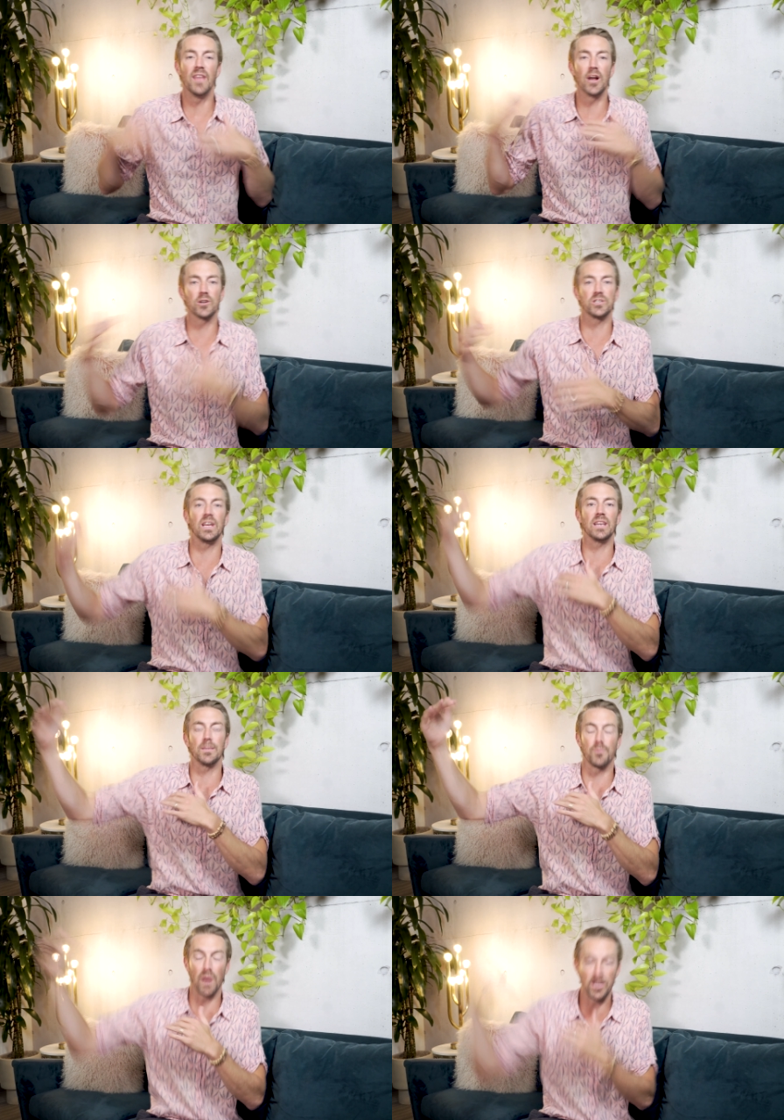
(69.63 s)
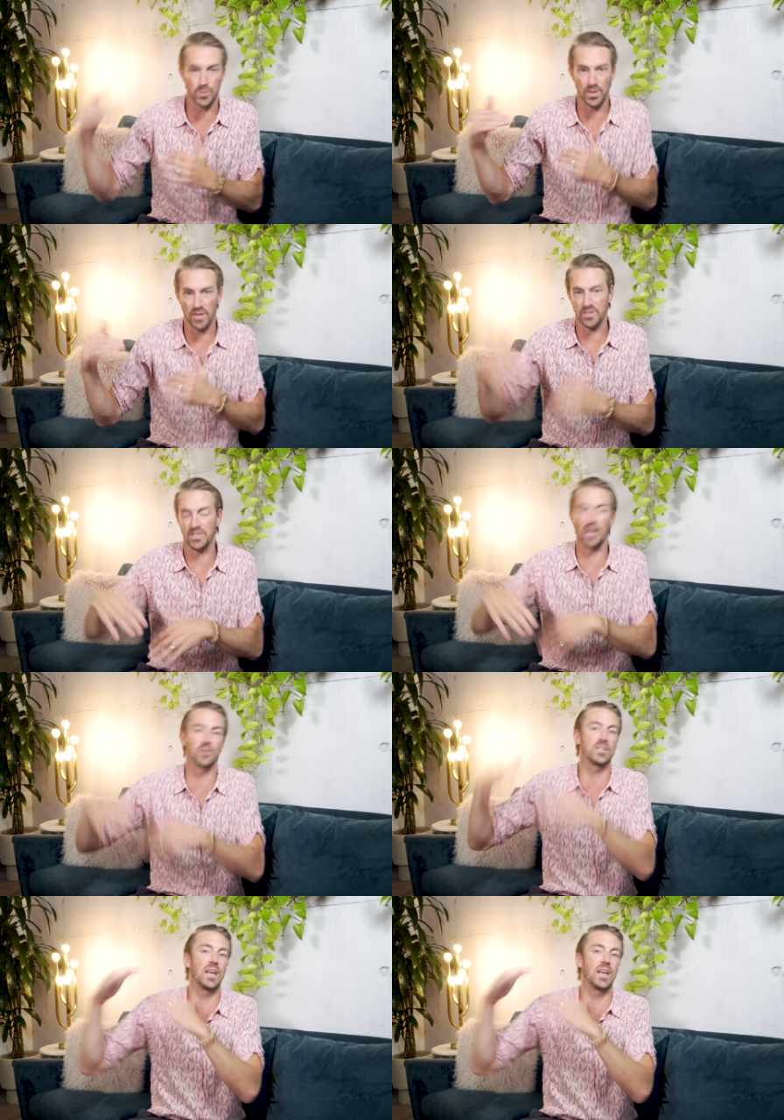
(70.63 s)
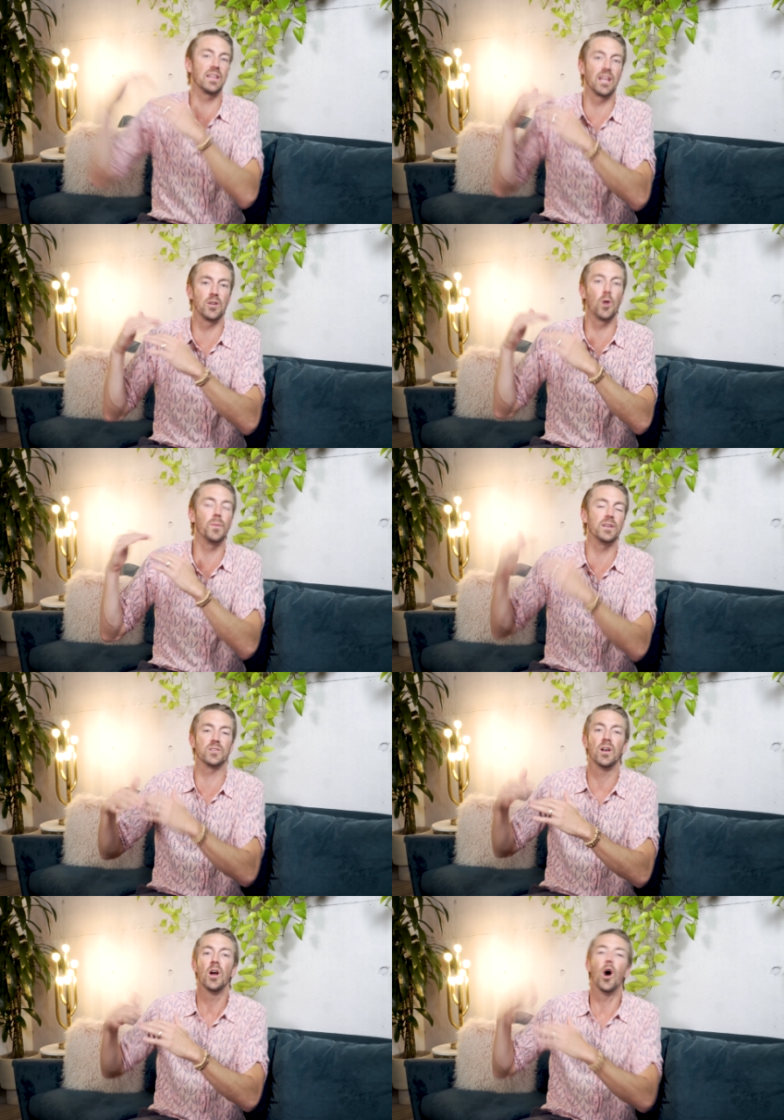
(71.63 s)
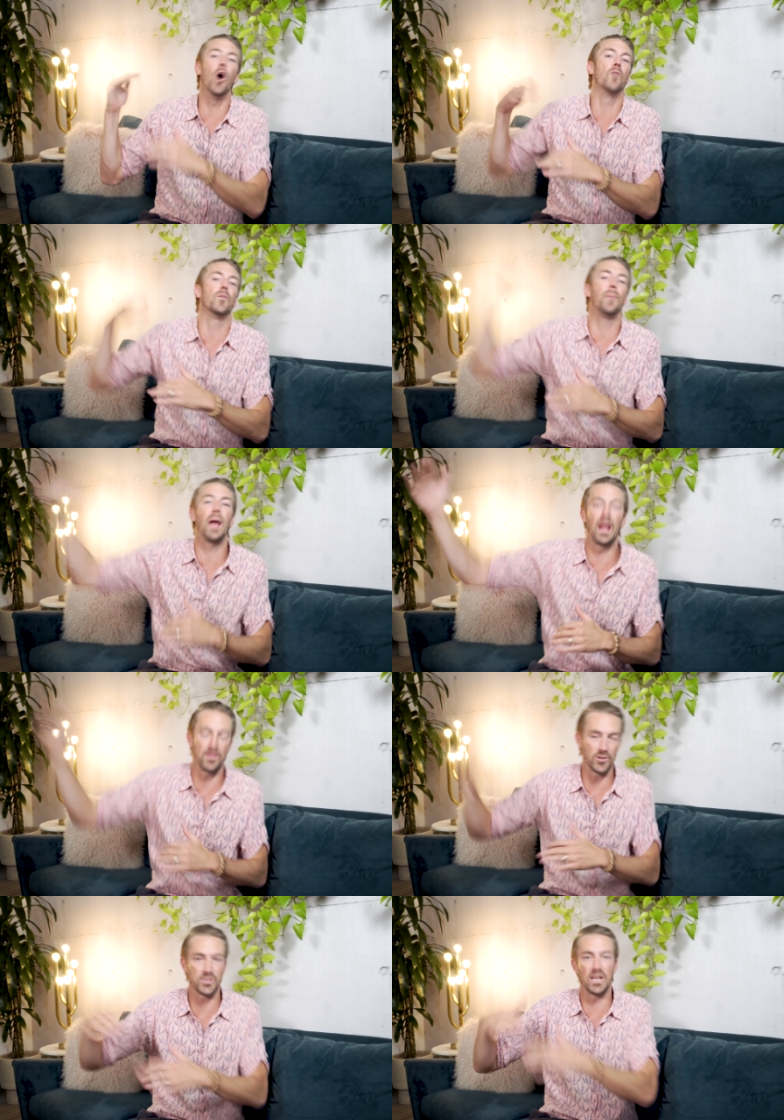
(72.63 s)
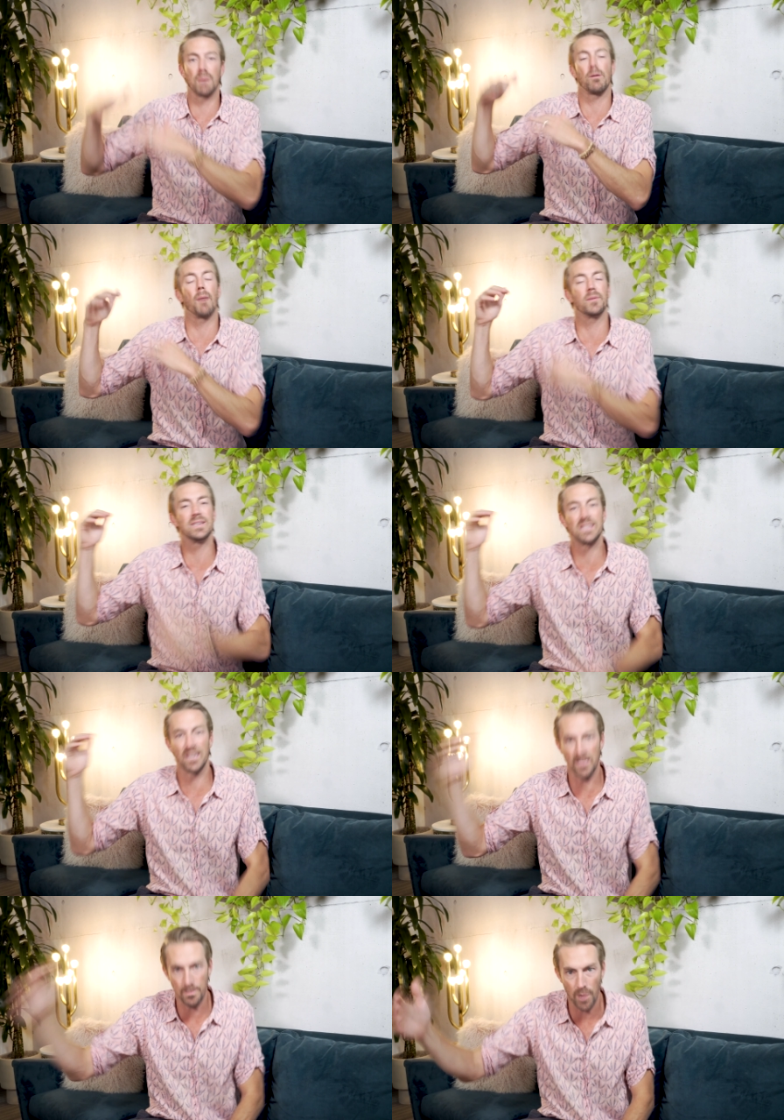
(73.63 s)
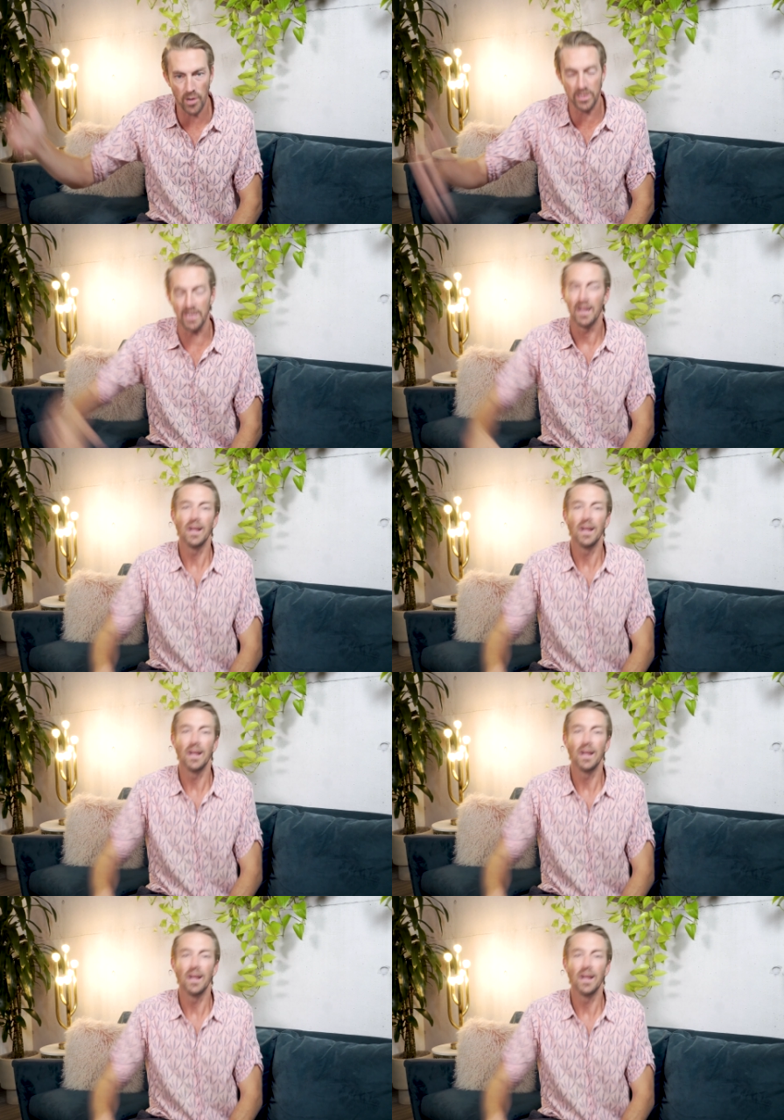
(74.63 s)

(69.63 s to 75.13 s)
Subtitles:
They're seeing the price reductions. They're seeing that nobody is overpaying. They're seeing properties sit on the market.